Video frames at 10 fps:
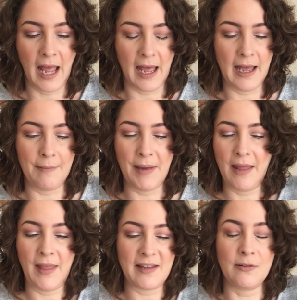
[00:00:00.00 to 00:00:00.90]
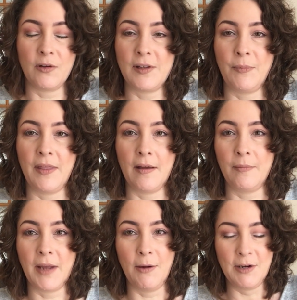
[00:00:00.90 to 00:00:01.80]
And that's not something that I'm
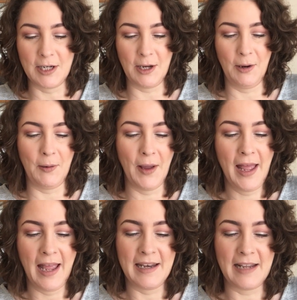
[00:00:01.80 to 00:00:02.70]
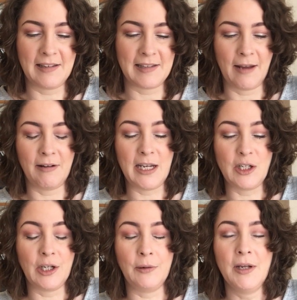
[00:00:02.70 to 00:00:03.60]
going to necessarily
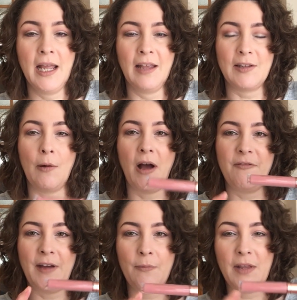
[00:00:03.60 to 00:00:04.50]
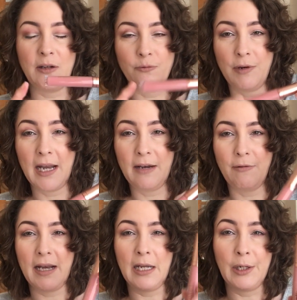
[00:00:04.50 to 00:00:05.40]
do. So I found these really,
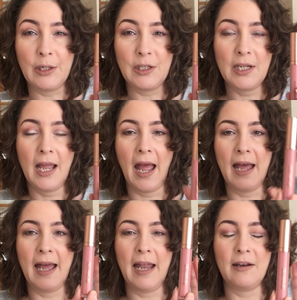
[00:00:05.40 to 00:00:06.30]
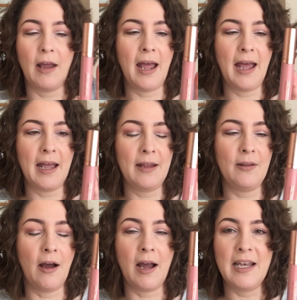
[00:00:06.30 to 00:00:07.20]
really good. And
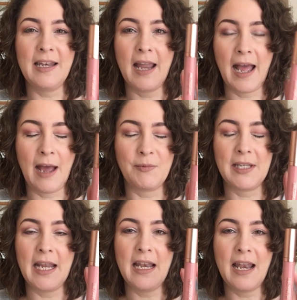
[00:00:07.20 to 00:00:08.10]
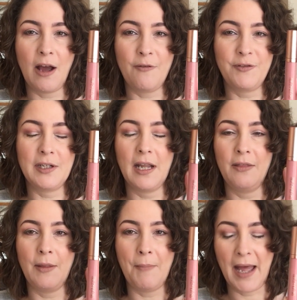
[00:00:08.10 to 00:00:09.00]
I absolutely loved
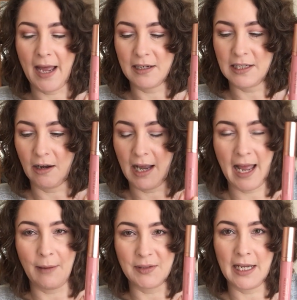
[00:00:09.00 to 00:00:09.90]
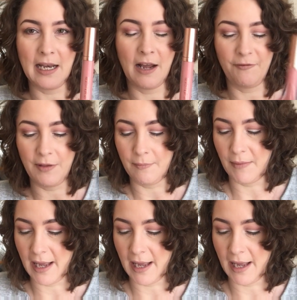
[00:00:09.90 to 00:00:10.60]
the matte. I absolutely loved them.